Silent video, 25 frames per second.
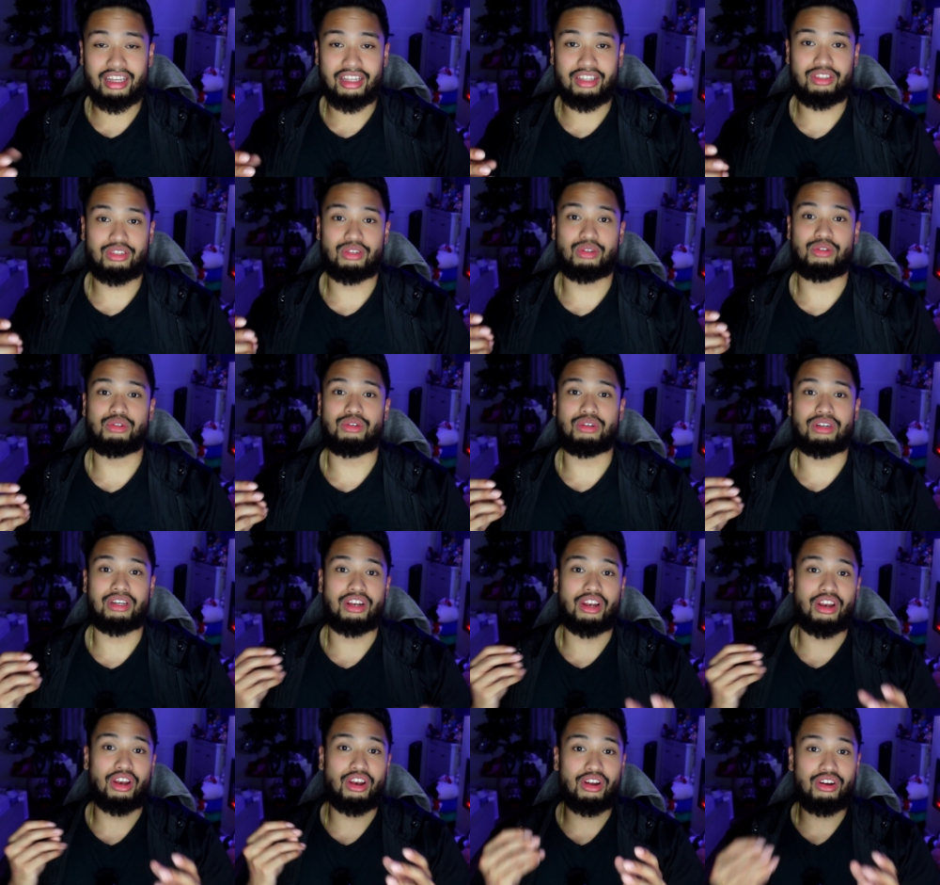so you
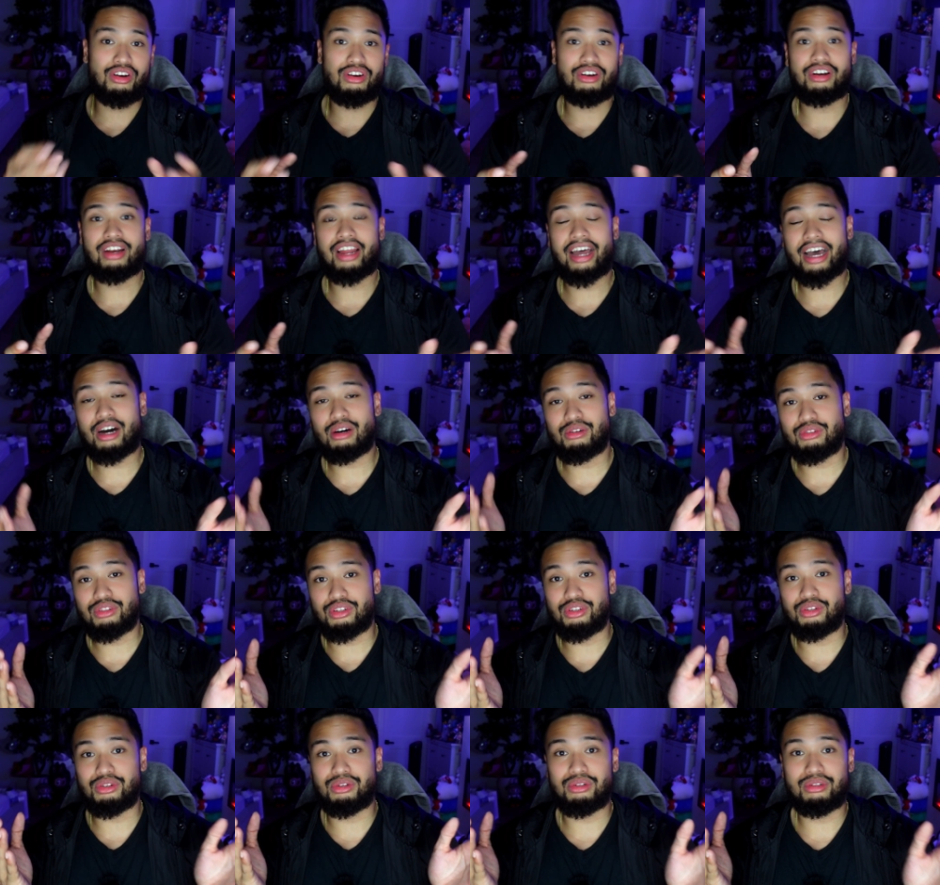can learn how
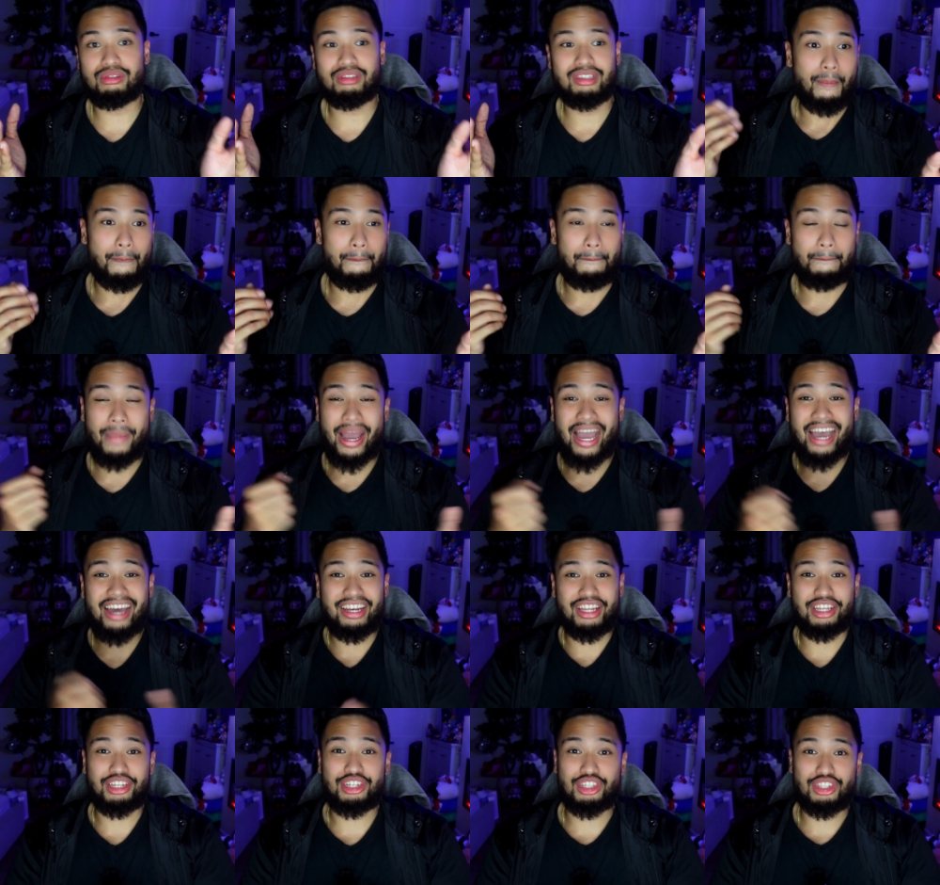to
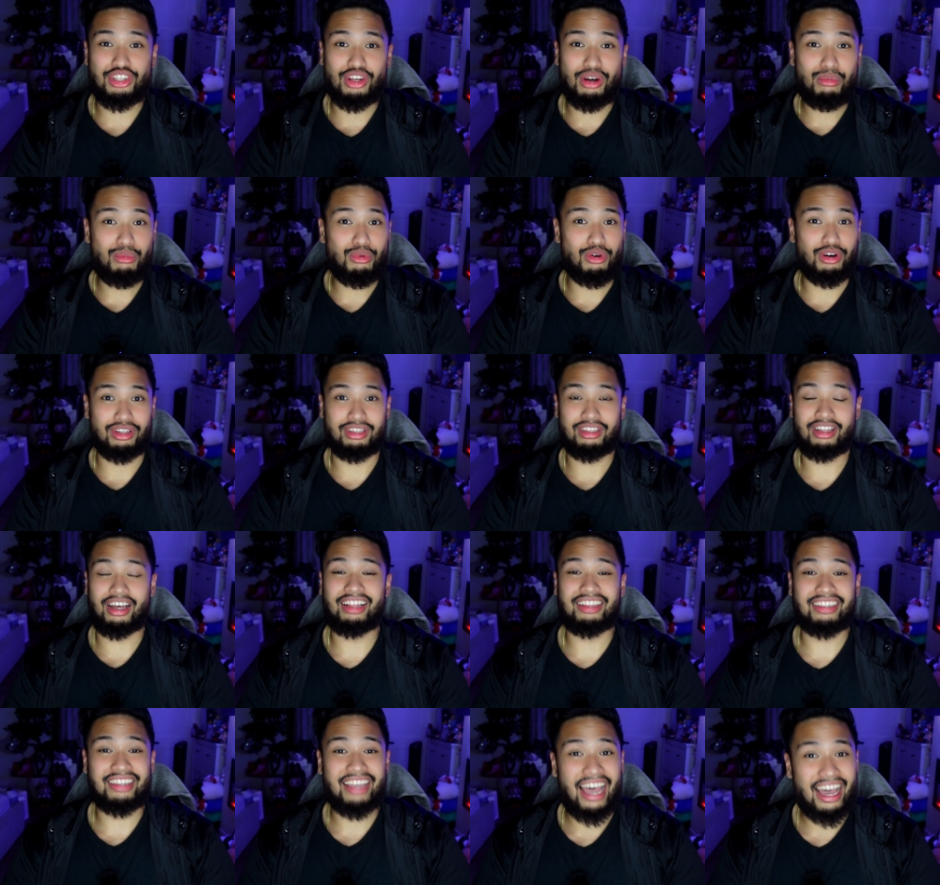manage someone
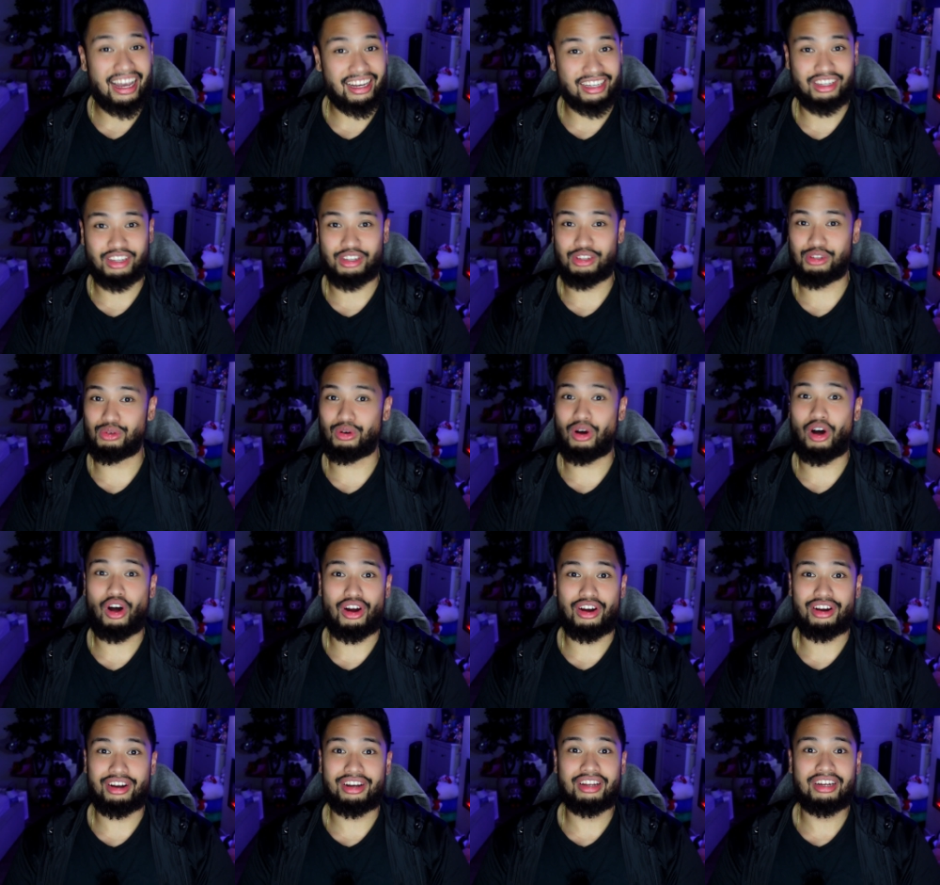attacking you
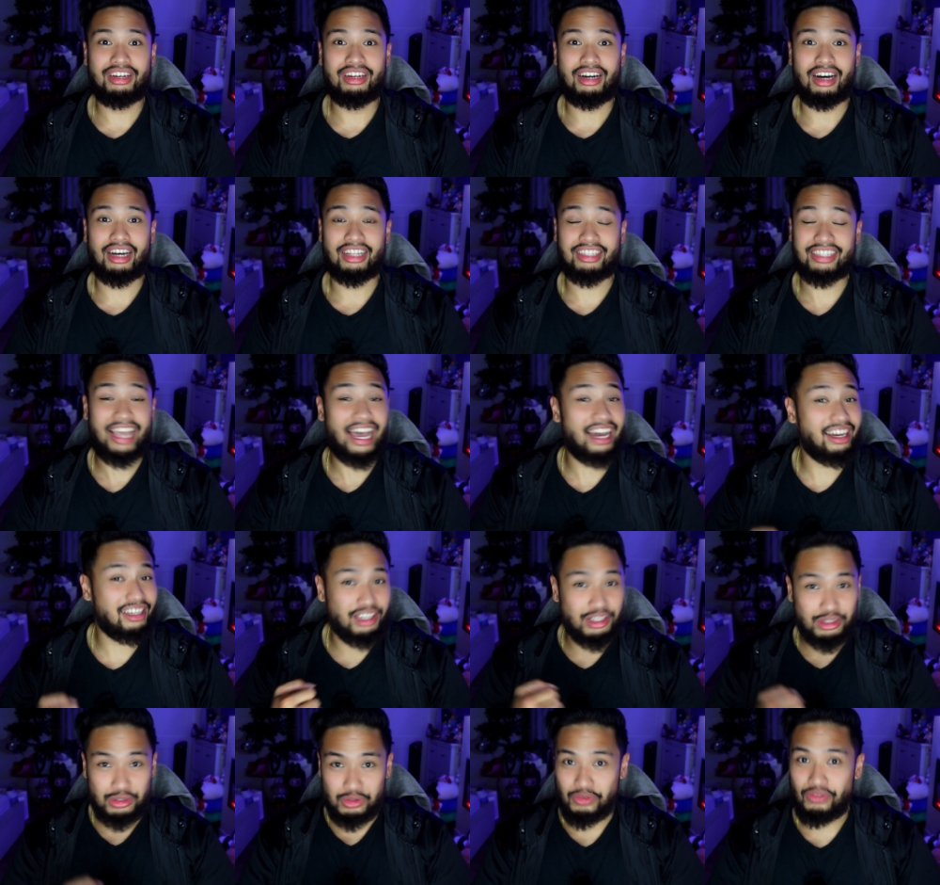hard,
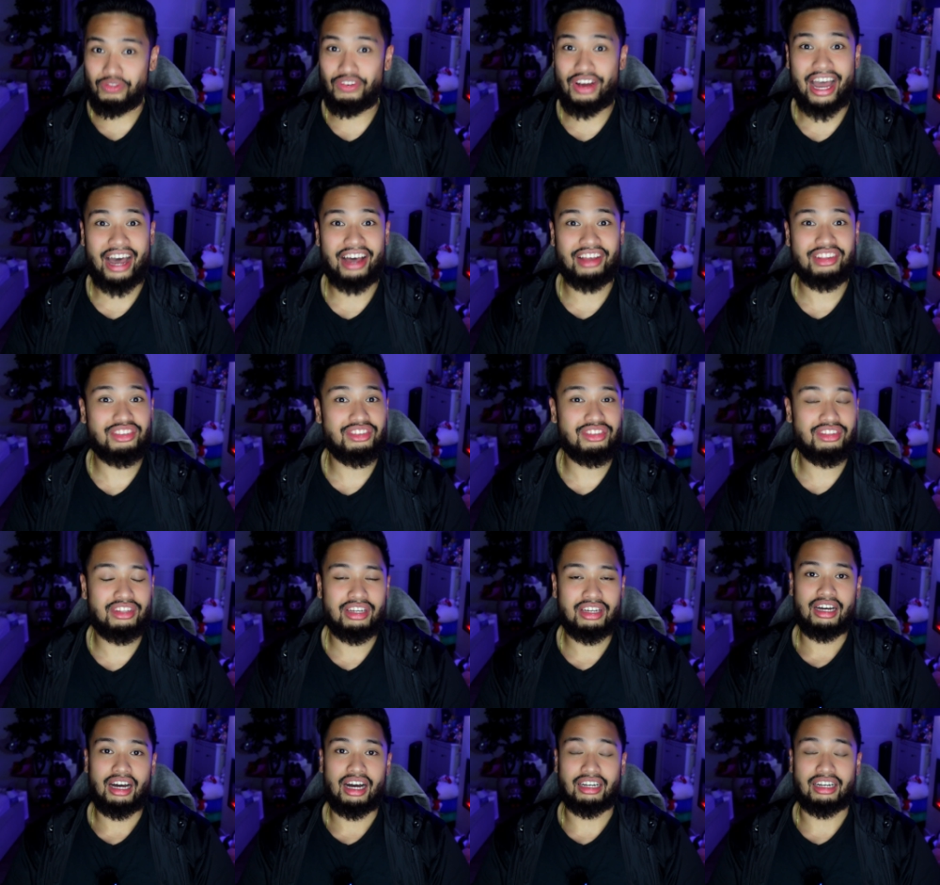attacking you fast.